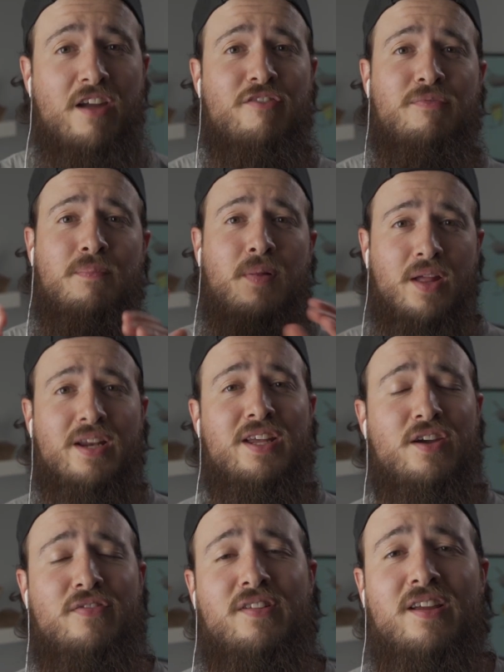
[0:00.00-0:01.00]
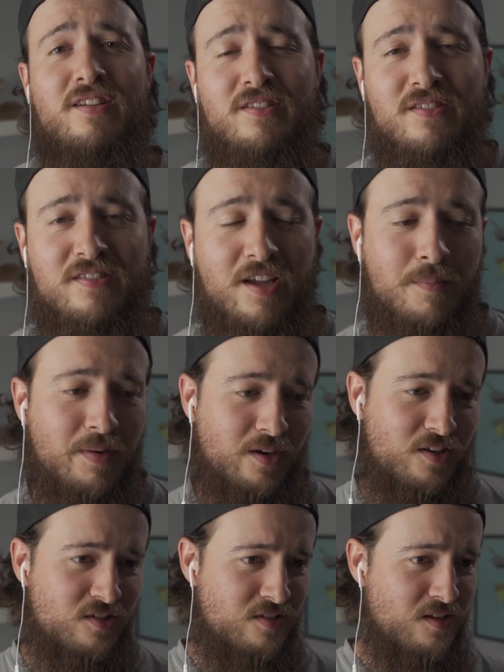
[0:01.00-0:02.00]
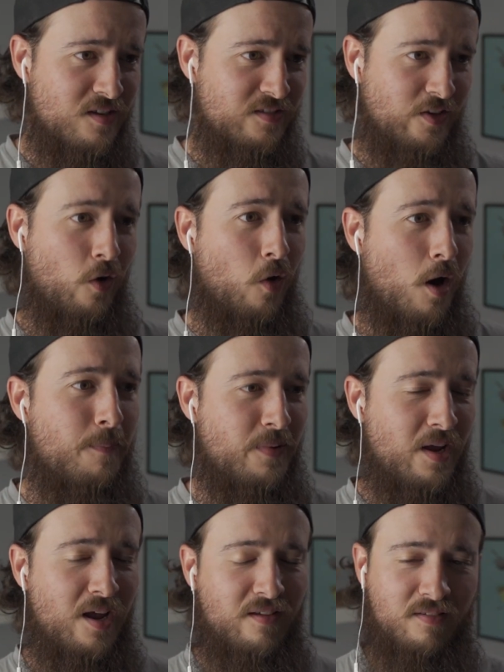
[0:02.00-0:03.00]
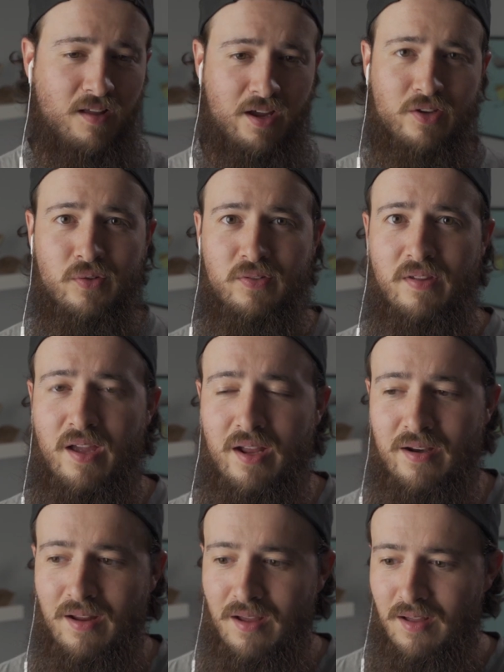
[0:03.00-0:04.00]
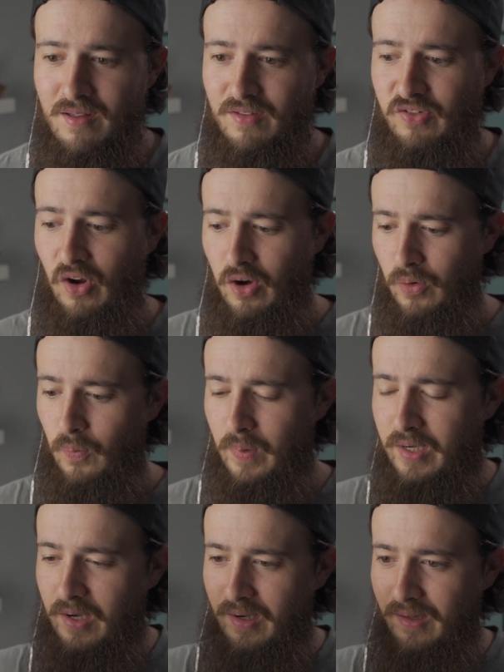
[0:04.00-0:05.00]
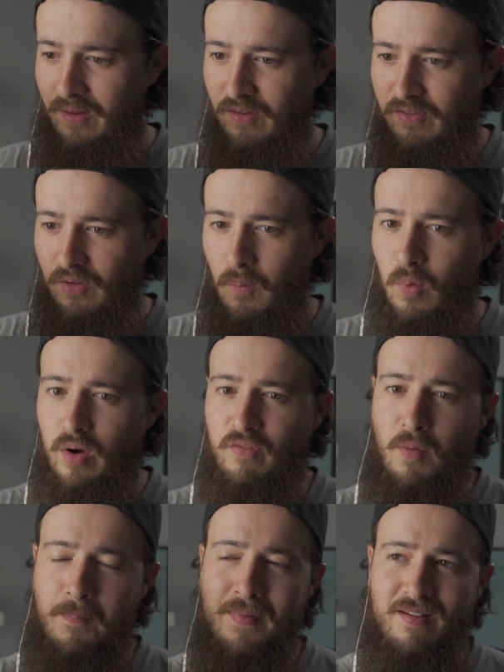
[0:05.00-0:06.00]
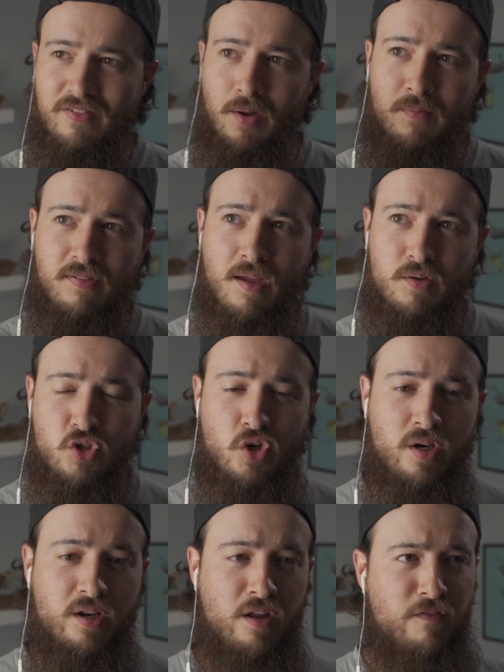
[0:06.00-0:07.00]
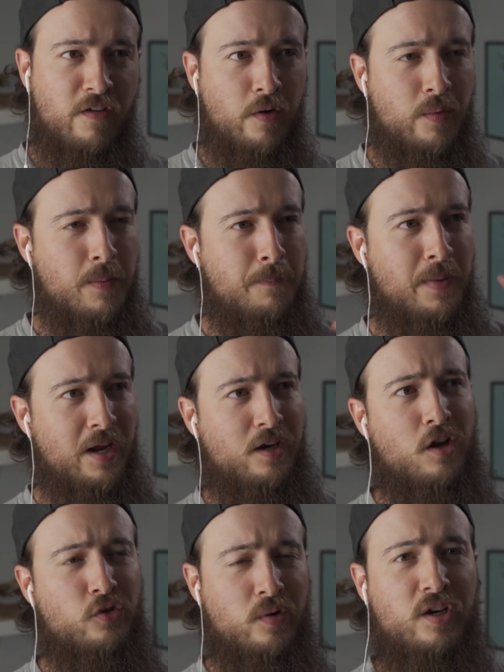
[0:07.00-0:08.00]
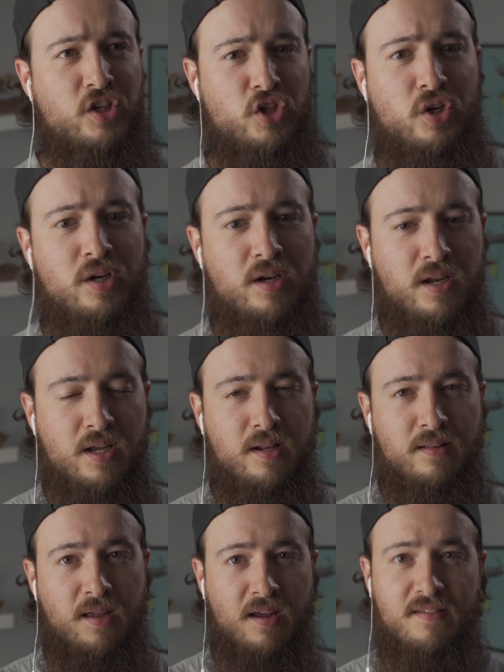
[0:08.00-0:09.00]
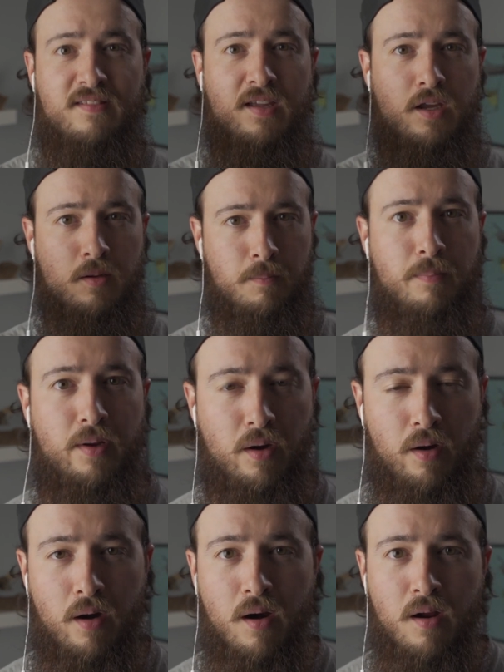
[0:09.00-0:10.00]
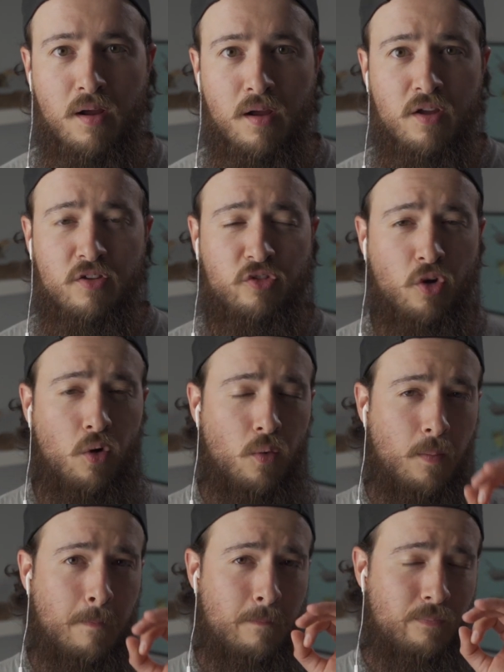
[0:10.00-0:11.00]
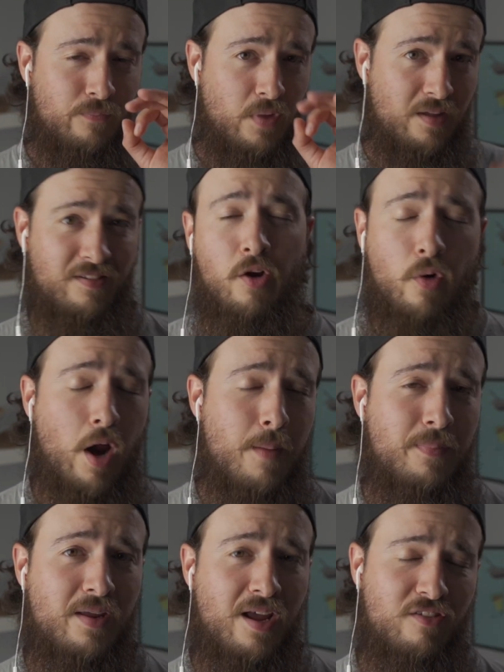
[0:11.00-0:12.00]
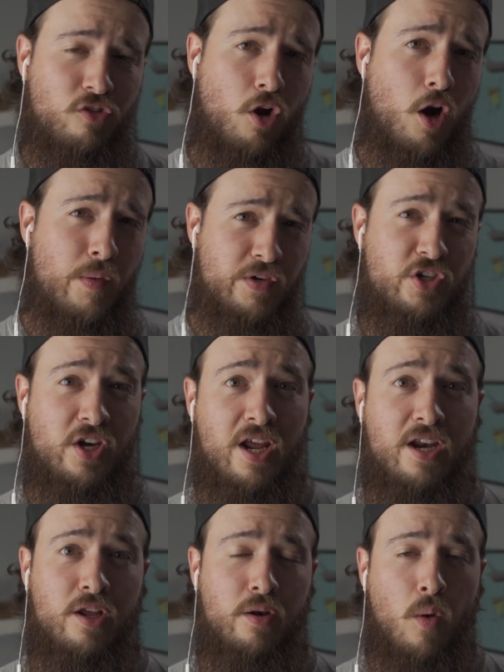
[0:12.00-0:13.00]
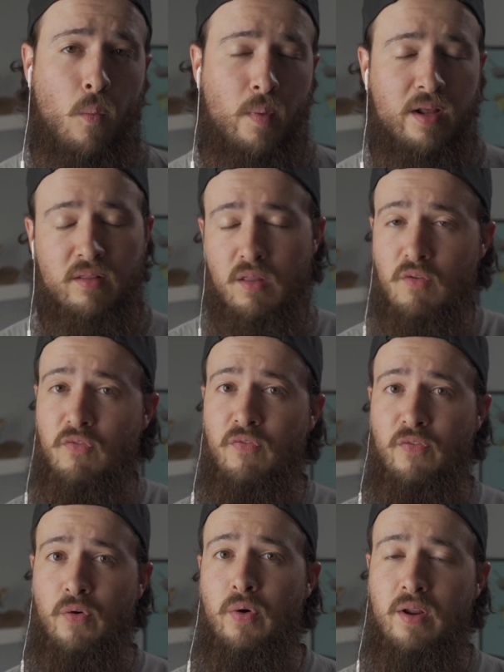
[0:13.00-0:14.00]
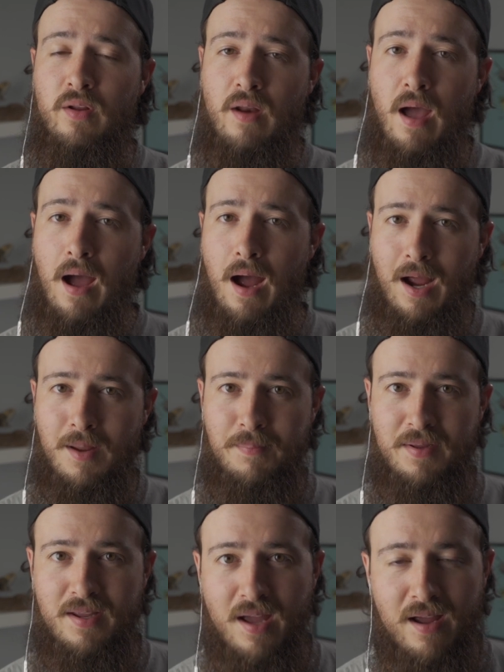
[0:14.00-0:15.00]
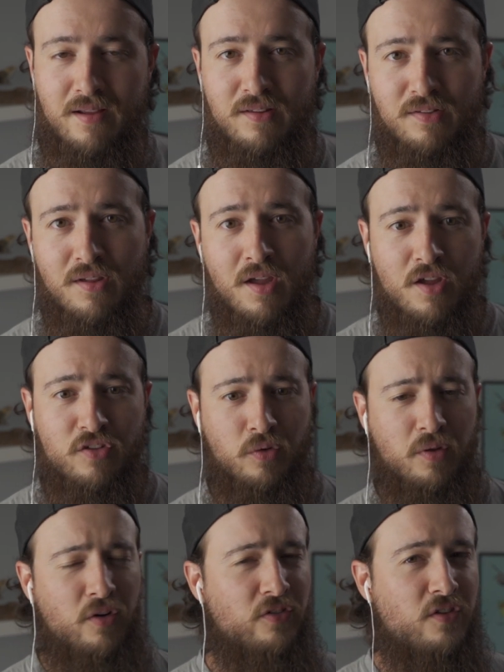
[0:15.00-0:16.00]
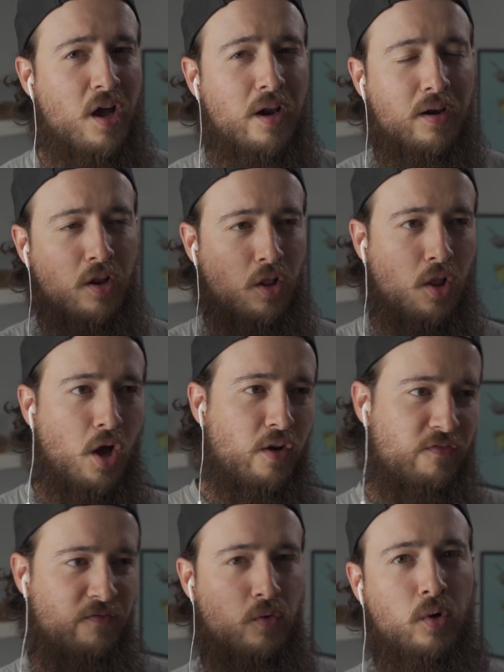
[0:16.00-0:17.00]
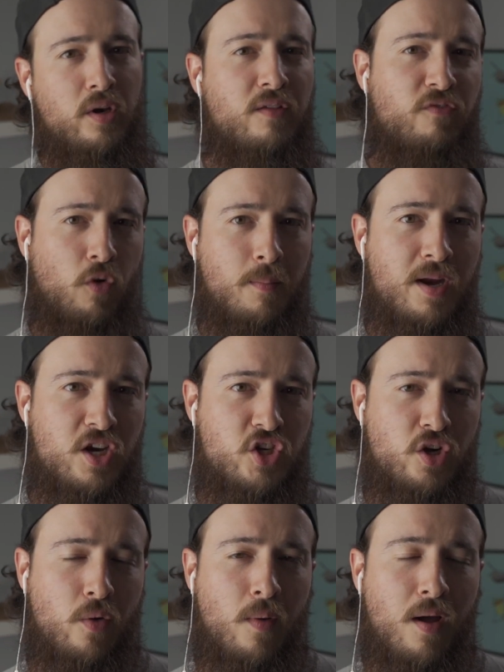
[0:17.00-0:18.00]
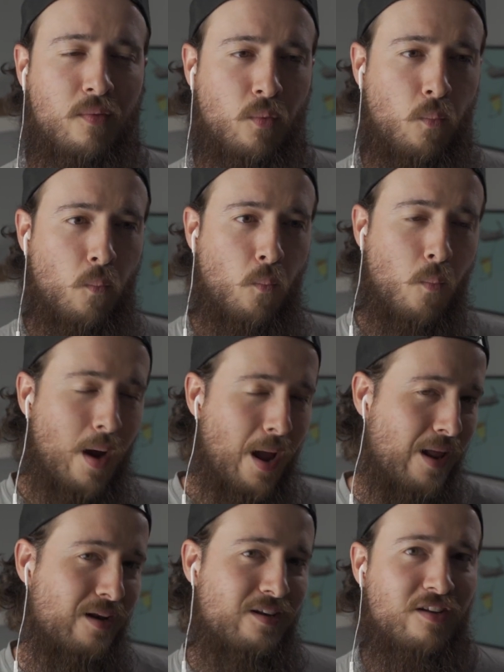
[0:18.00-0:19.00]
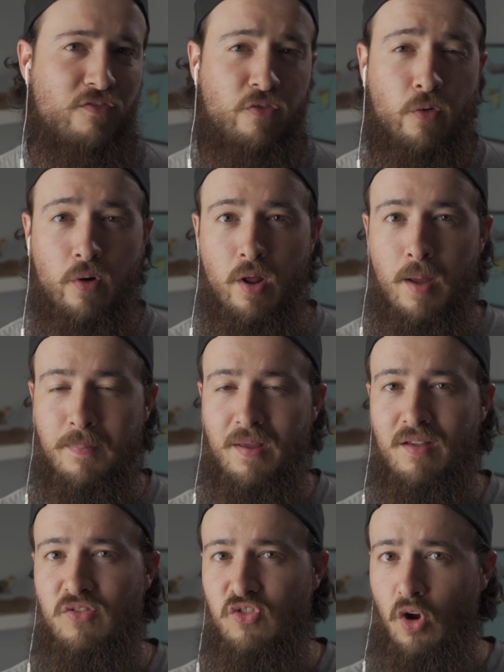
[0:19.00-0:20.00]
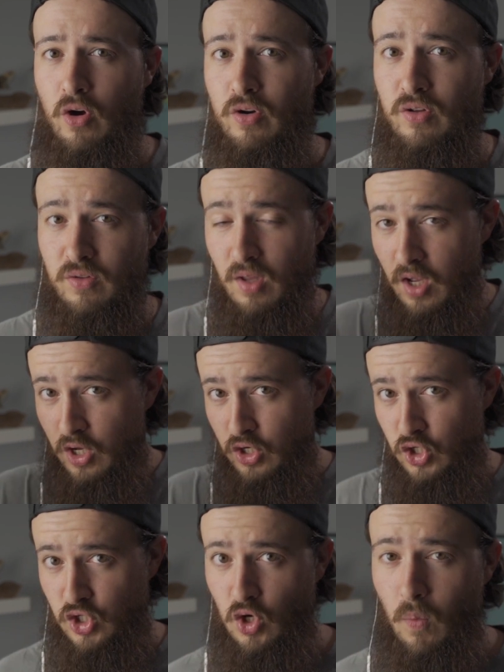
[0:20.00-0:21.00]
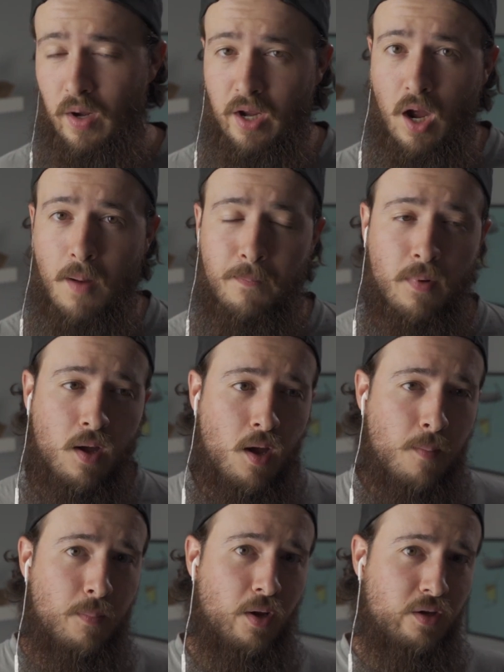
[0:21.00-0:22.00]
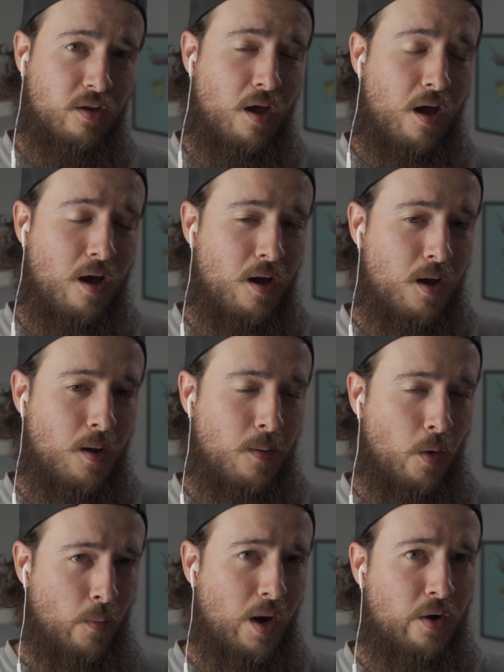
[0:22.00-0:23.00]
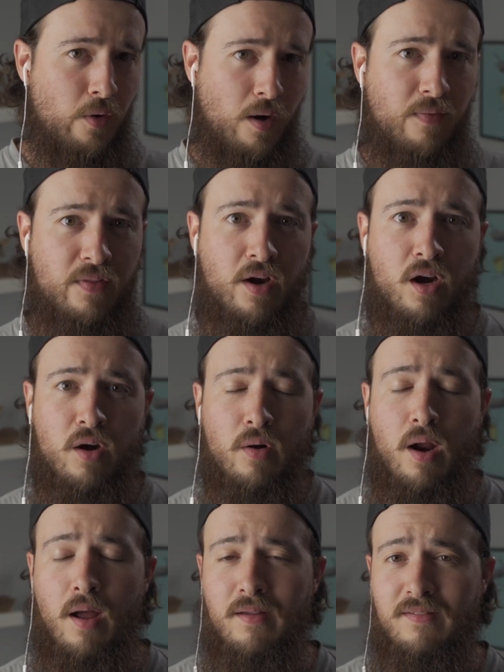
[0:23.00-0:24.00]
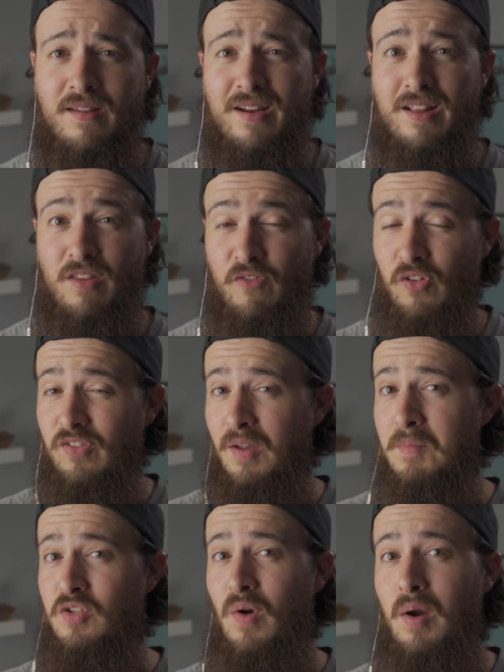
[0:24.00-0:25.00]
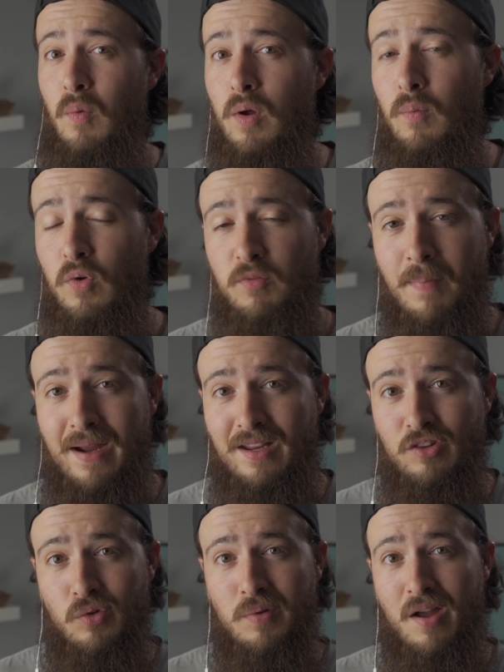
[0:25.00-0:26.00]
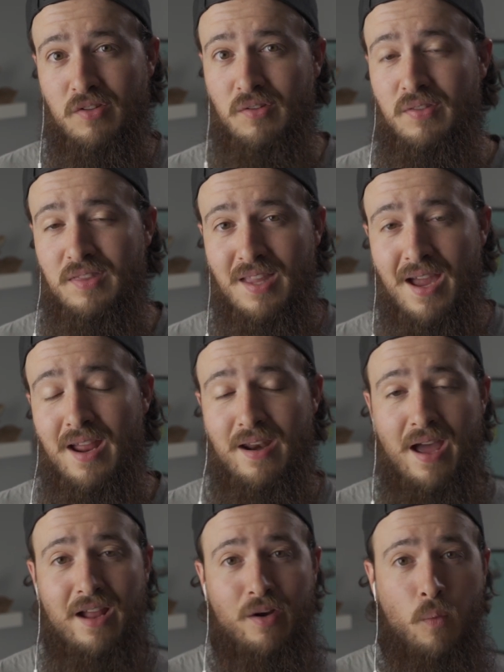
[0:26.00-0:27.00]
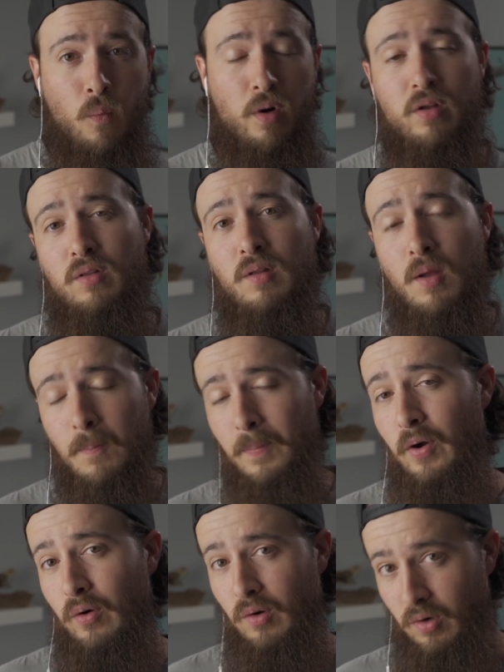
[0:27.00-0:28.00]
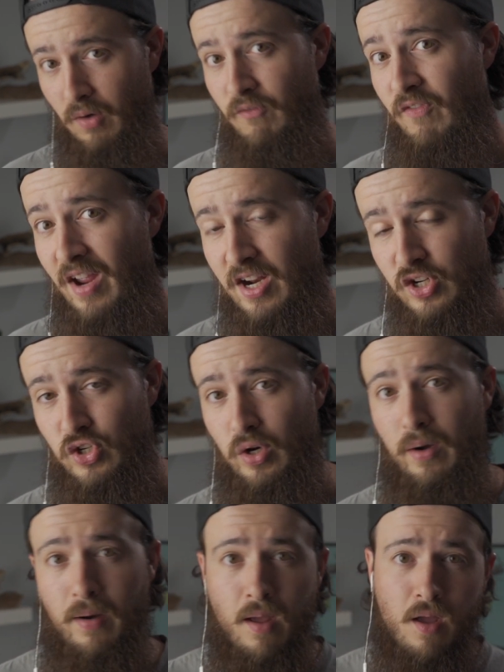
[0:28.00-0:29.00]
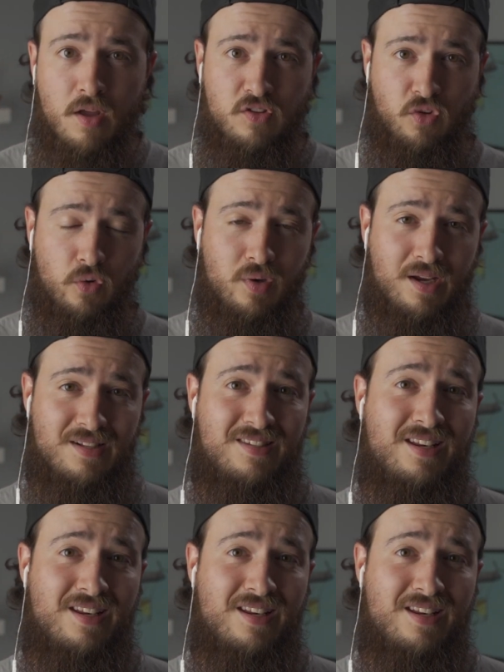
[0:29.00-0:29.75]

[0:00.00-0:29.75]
I have plenty of things to say because sour IPAs, like you said, start with somewhat of a misconception and a very big contradiction in tasting beer. So sour IPAs originated with fruited IPAs. So there's not a lot of good information around when did fruited IPAs started showing up, but a writer out there said that the first time he drank one was back in 2010 at a World Beer Convention. So you can